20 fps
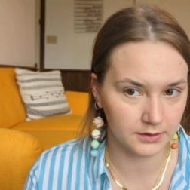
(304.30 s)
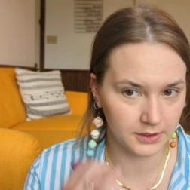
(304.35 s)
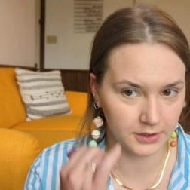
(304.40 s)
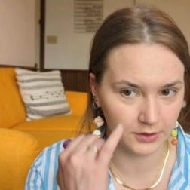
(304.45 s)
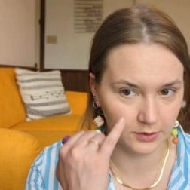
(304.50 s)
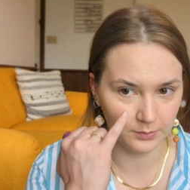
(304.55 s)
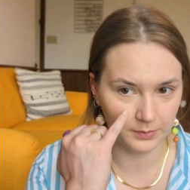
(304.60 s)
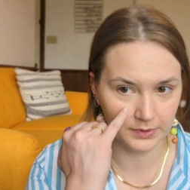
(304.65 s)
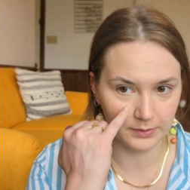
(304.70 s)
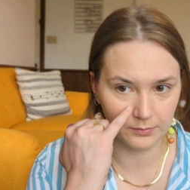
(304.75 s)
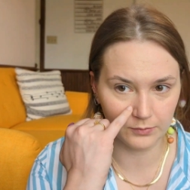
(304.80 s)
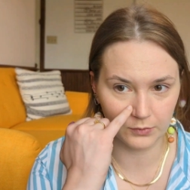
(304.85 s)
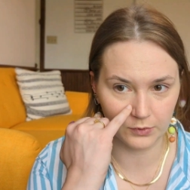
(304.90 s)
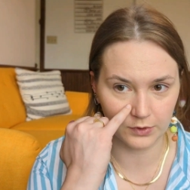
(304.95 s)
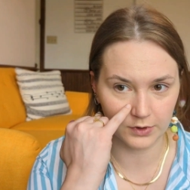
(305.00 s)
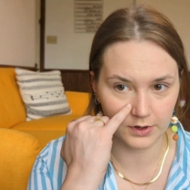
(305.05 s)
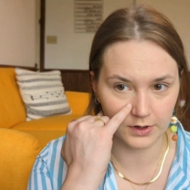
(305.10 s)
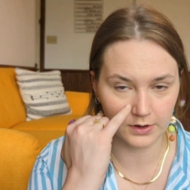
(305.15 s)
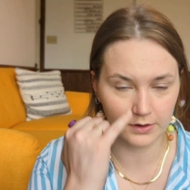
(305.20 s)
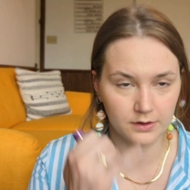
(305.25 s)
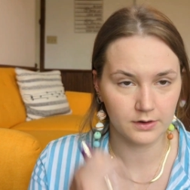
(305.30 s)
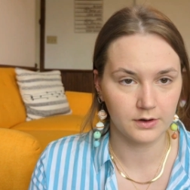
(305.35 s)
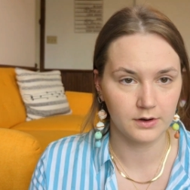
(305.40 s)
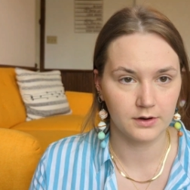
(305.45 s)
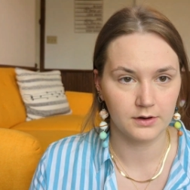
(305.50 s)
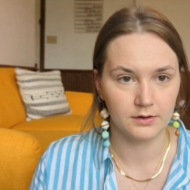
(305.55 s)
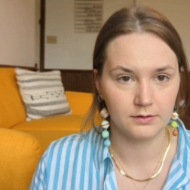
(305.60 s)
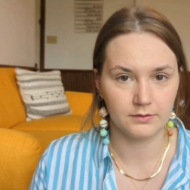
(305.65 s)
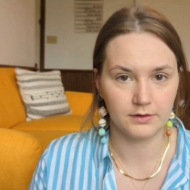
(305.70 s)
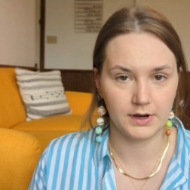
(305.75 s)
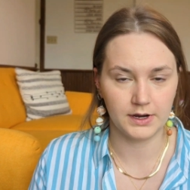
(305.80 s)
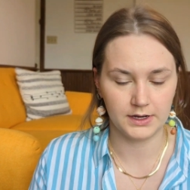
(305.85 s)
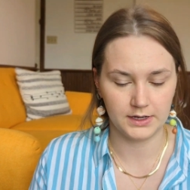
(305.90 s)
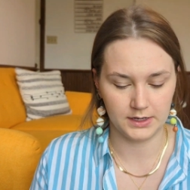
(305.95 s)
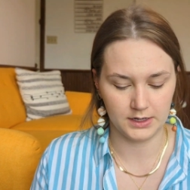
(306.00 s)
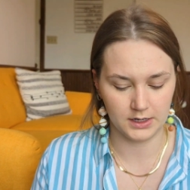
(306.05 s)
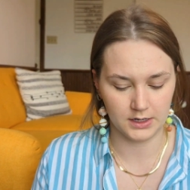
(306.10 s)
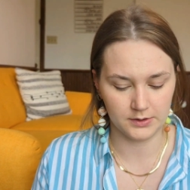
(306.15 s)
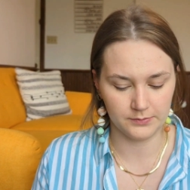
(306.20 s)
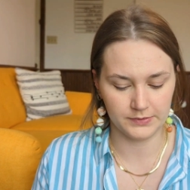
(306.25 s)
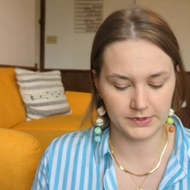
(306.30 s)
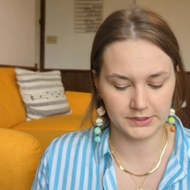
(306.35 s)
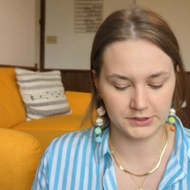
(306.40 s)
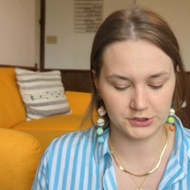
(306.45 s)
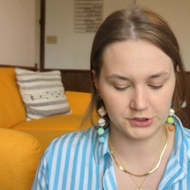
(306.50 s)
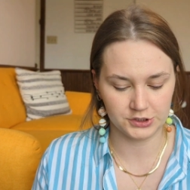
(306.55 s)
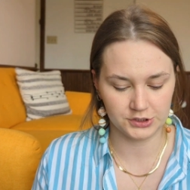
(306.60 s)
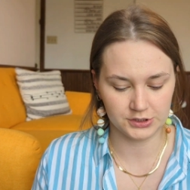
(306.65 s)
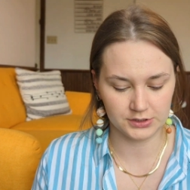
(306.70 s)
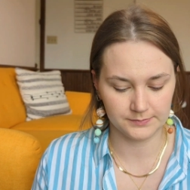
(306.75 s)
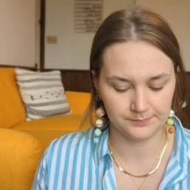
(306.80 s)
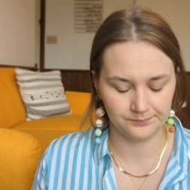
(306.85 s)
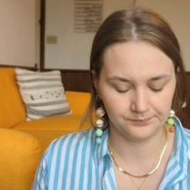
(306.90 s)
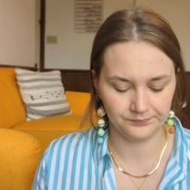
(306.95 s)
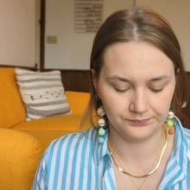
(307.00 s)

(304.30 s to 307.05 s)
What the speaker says: a little bit more right here, which,